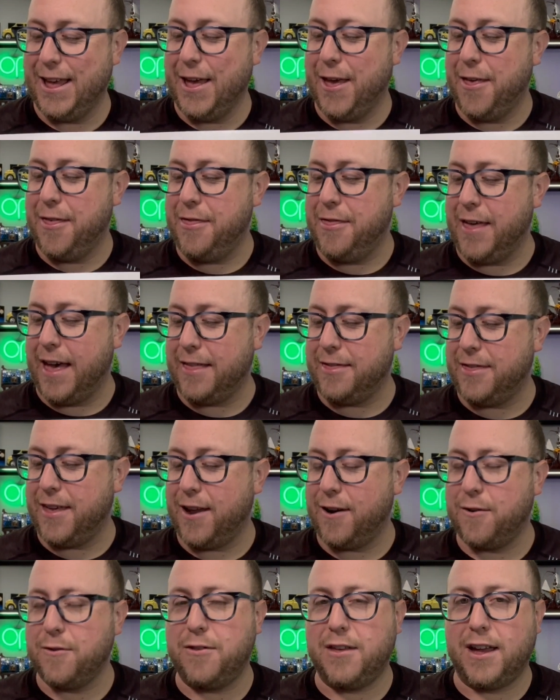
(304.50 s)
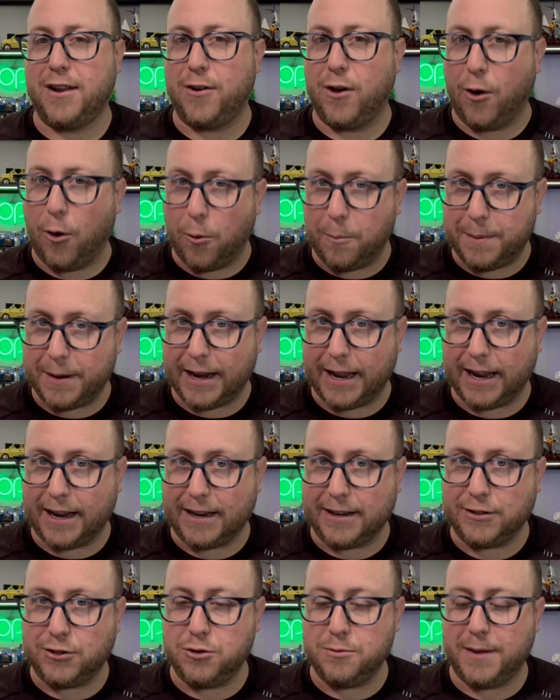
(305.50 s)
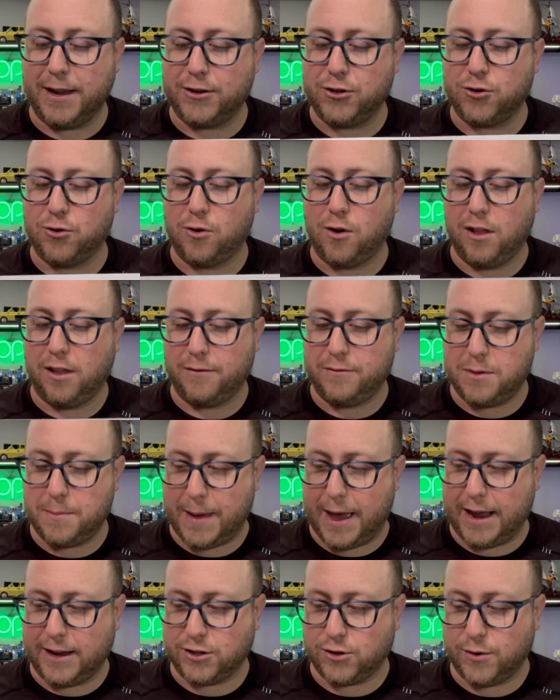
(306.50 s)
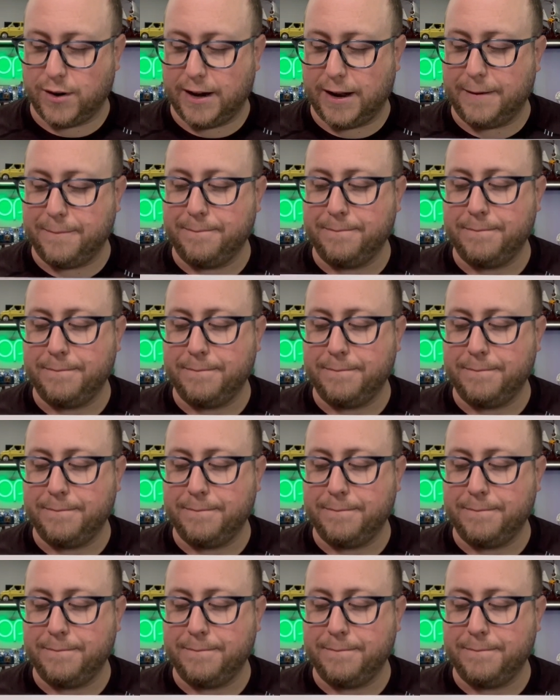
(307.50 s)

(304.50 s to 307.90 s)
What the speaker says: that they are then opening to make sure all of the bags are in it.